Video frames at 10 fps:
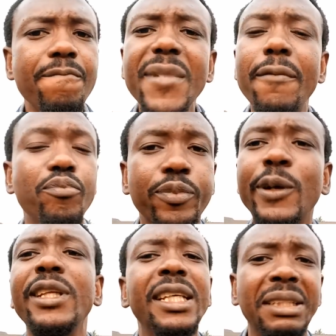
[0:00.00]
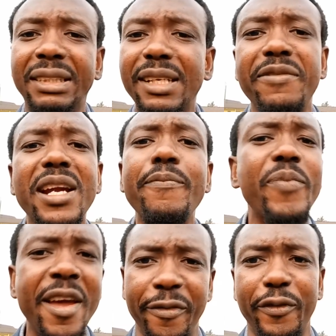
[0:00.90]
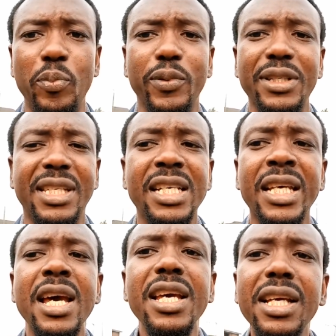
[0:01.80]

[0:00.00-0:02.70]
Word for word: Now, pruning is a very painful process.